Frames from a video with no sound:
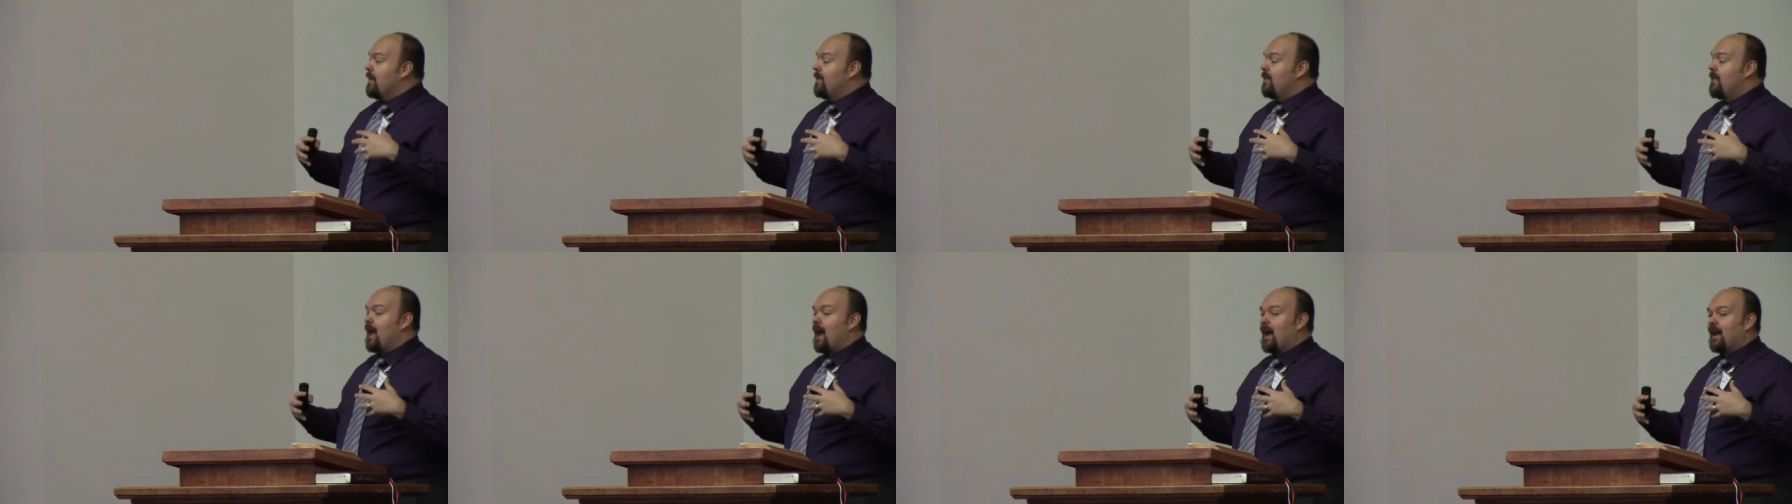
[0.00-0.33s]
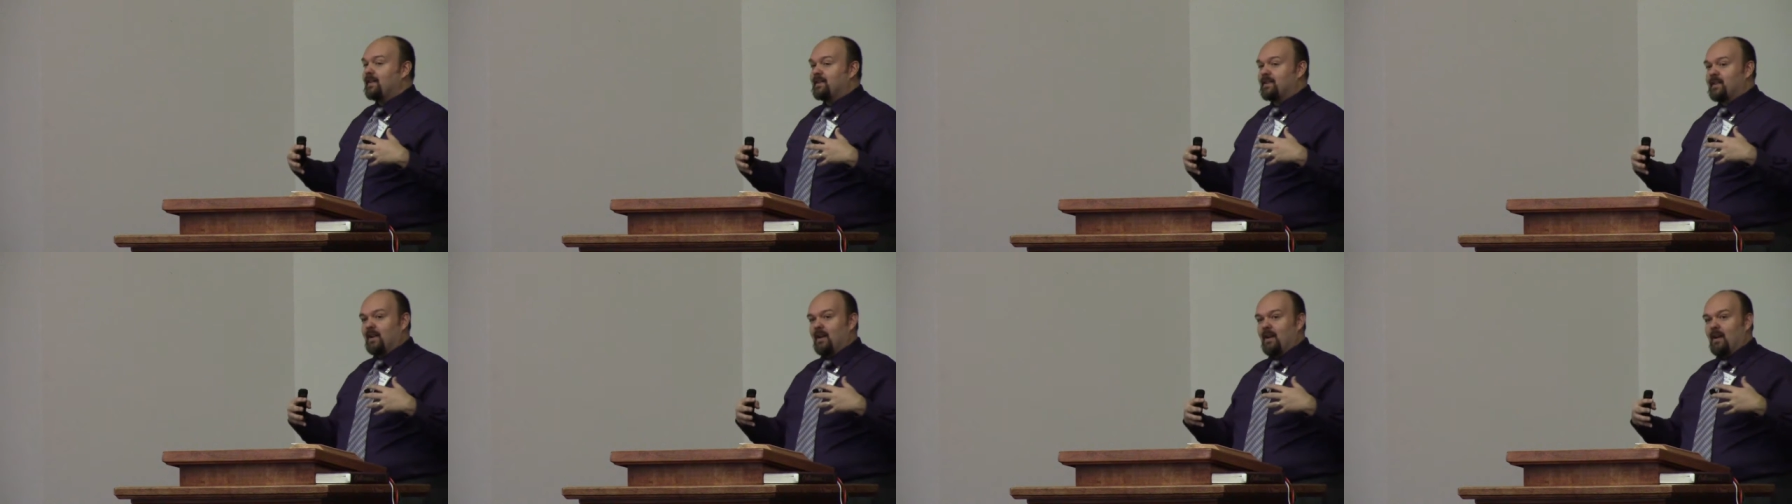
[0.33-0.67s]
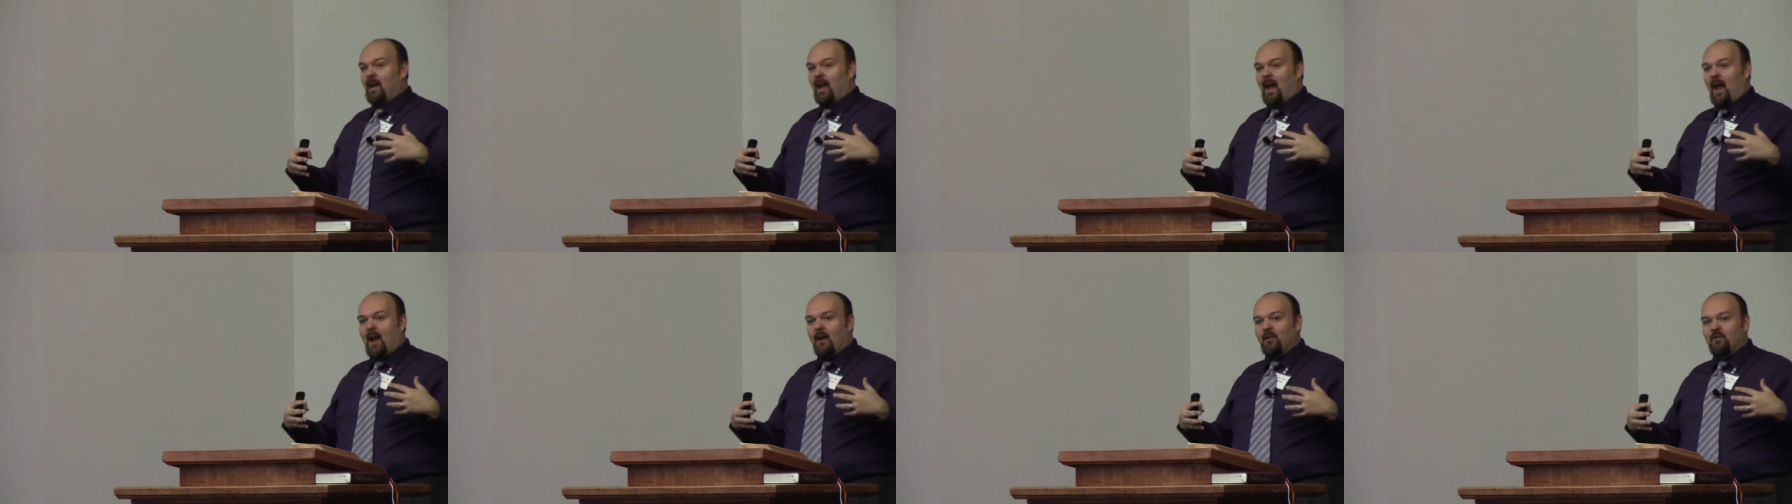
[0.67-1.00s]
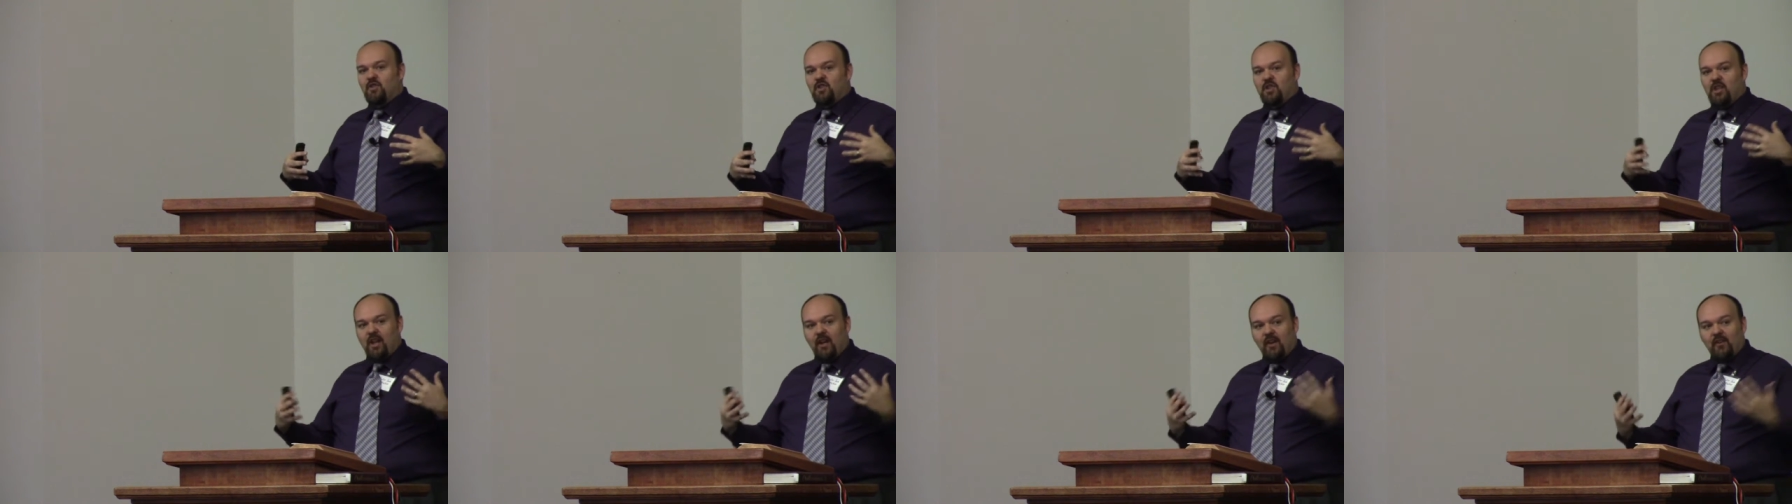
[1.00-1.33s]
that
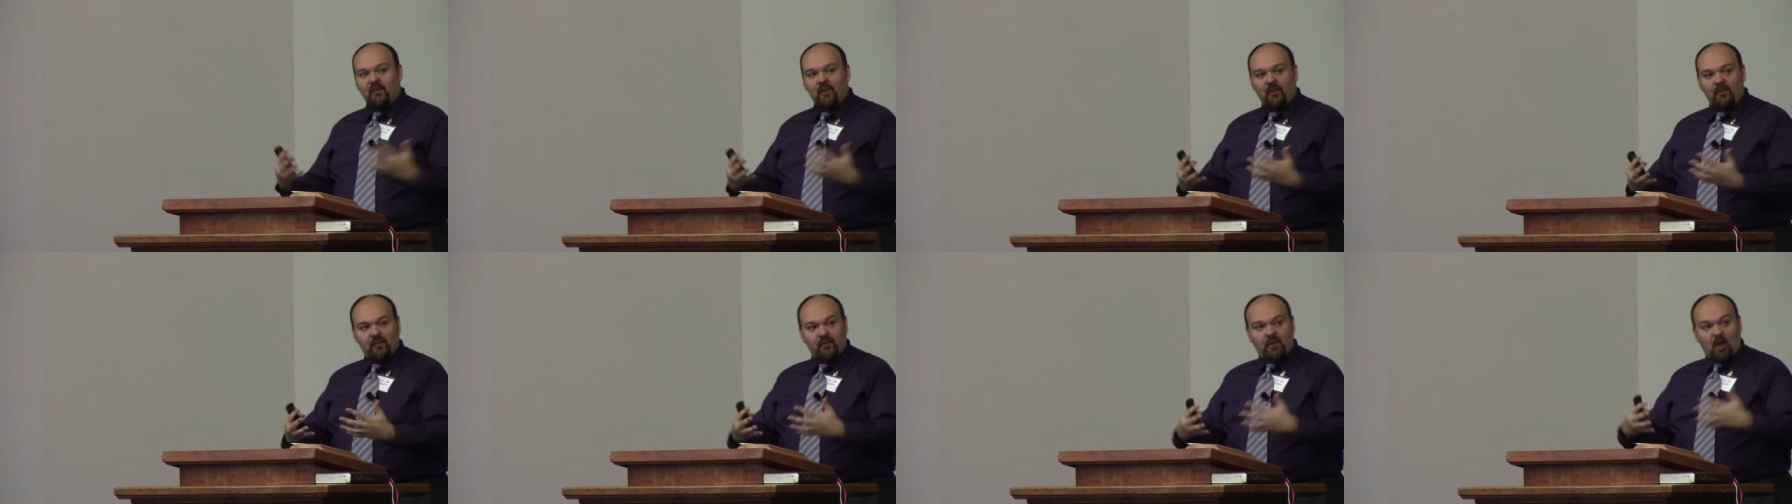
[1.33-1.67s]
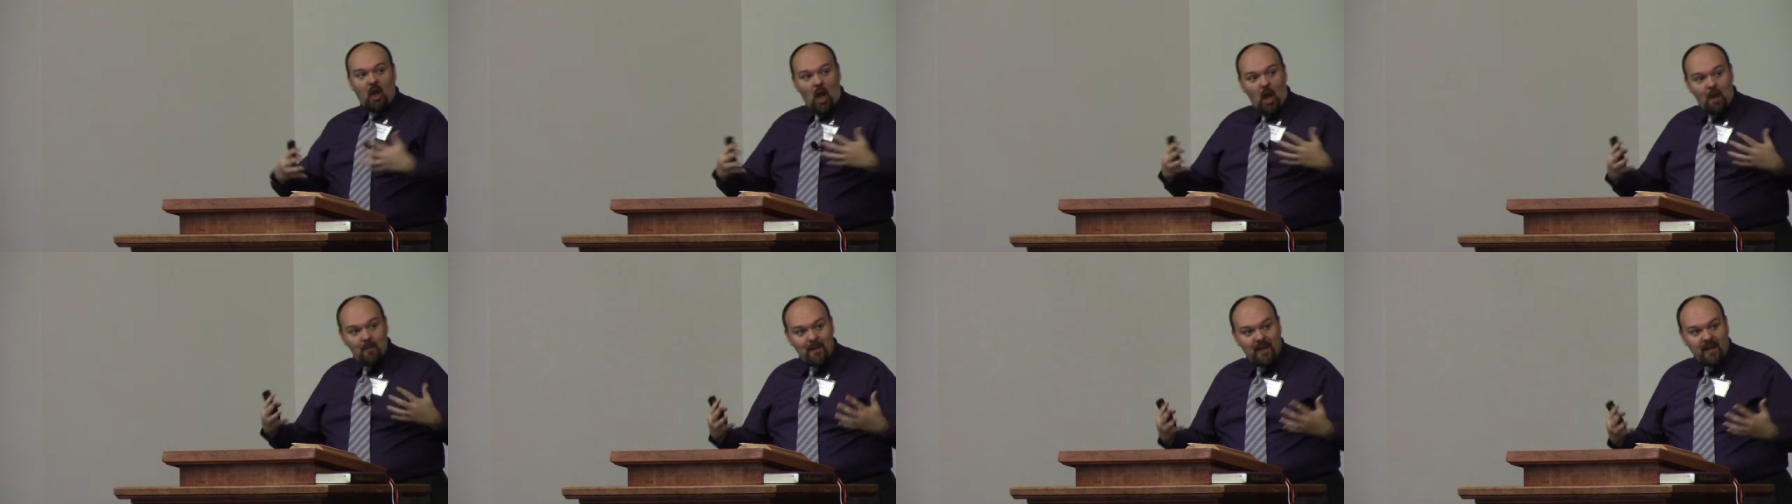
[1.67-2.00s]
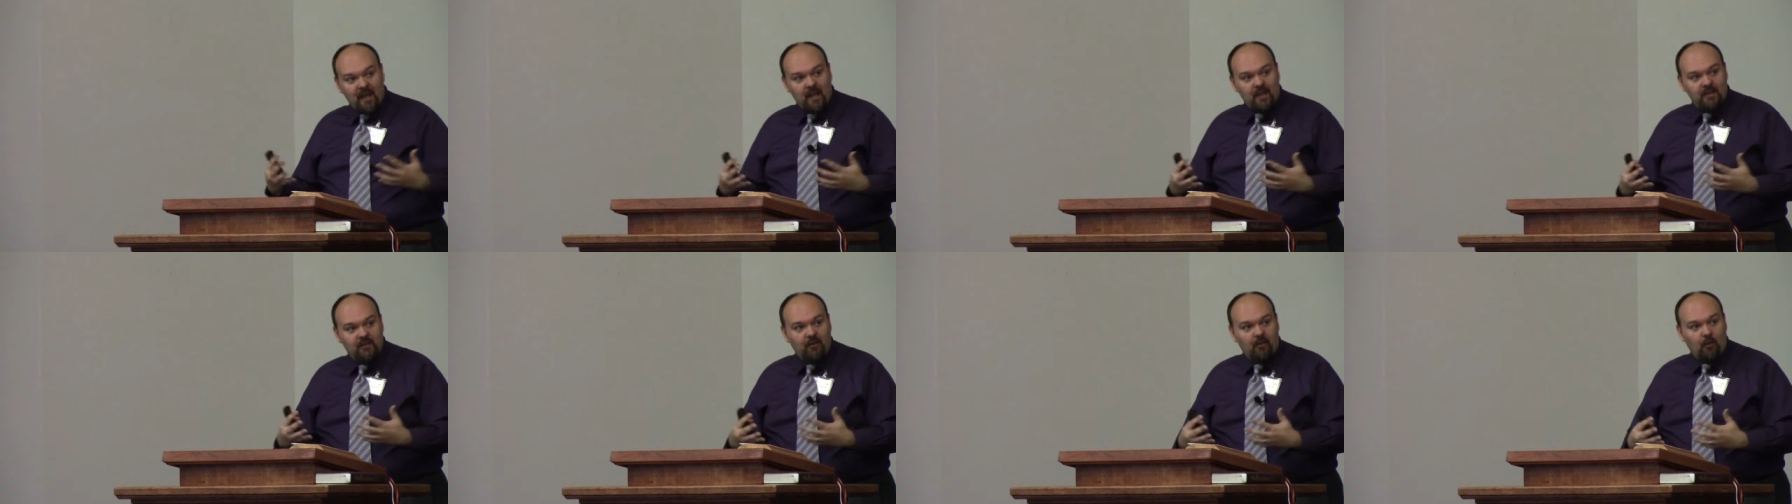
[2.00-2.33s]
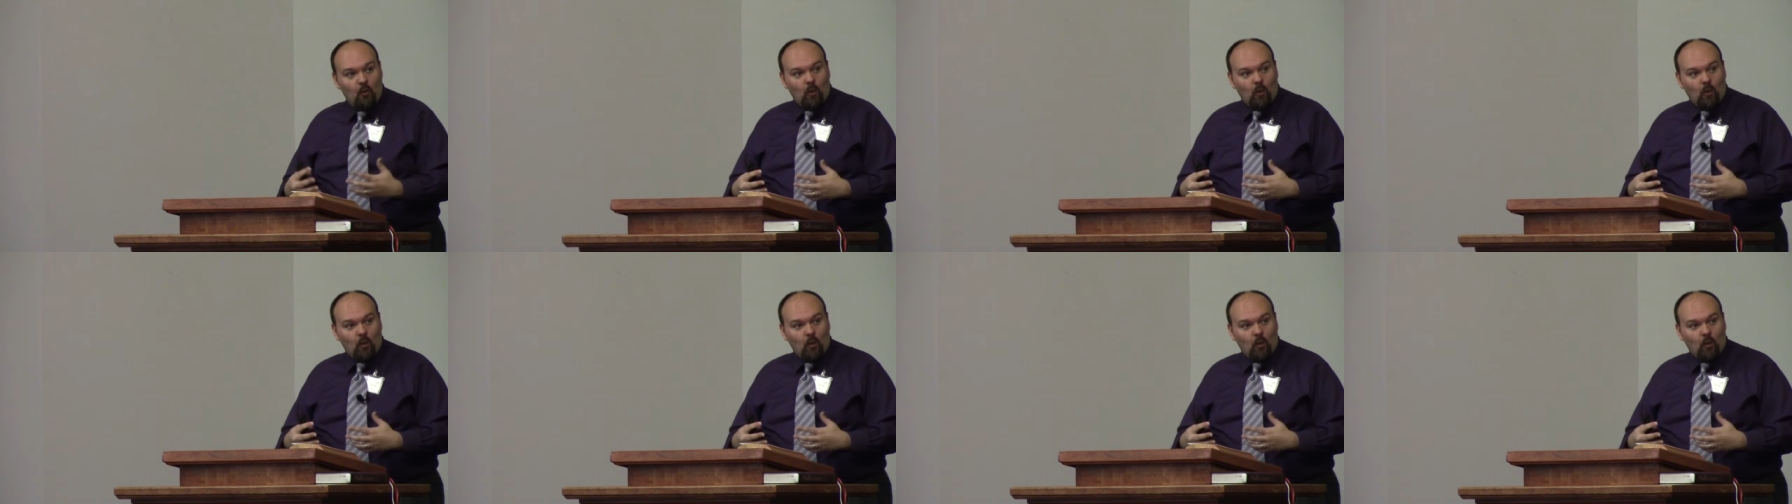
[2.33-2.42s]
how Jesus coming into